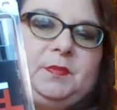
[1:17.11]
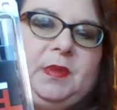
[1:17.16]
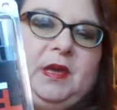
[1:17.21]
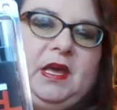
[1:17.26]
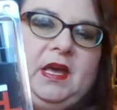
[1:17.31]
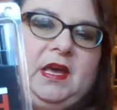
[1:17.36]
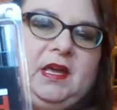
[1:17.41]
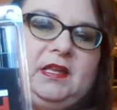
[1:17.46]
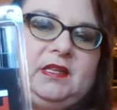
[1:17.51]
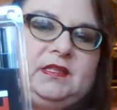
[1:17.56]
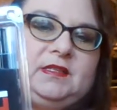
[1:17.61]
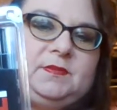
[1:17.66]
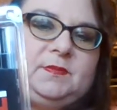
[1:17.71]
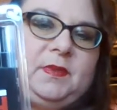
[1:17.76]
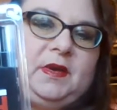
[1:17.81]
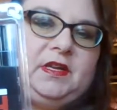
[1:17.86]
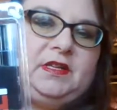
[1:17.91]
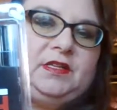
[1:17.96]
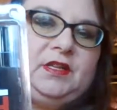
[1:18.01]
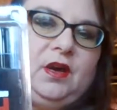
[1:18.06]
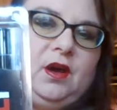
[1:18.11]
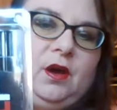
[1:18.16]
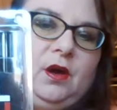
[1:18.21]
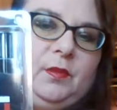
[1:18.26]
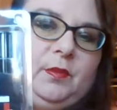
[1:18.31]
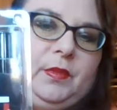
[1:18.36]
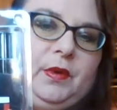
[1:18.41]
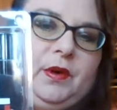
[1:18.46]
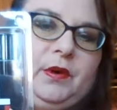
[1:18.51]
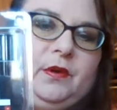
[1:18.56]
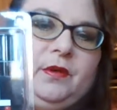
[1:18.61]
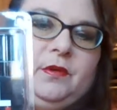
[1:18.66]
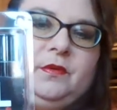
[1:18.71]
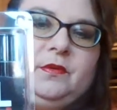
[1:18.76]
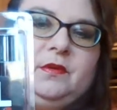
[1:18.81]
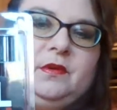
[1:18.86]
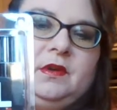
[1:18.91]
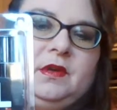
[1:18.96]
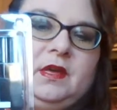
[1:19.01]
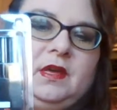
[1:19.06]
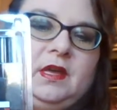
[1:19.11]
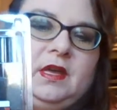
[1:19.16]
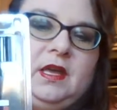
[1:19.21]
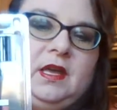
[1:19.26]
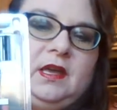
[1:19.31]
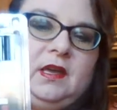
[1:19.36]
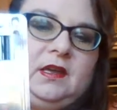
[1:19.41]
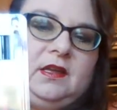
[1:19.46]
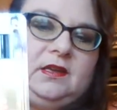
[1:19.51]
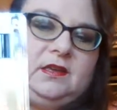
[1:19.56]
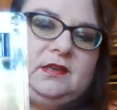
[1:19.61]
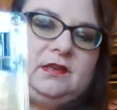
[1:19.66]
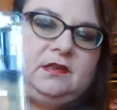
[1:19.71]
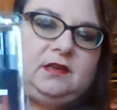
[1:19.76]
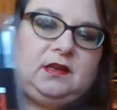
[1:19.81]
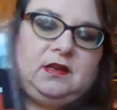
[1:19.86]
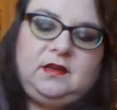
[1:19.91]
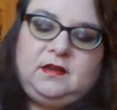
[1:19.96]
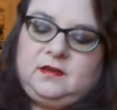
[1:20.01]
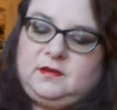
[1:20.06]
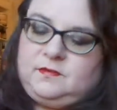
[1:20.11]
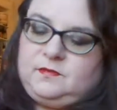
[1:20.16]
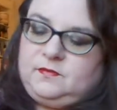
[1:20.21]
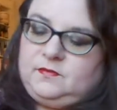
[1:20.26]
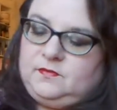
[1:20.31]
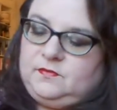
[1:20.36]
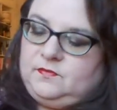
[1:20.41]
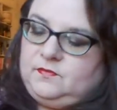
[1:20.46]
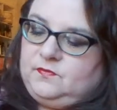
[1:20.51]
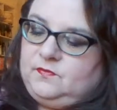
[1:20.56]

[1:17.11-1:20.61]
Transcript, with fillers: pens by Tombow and um,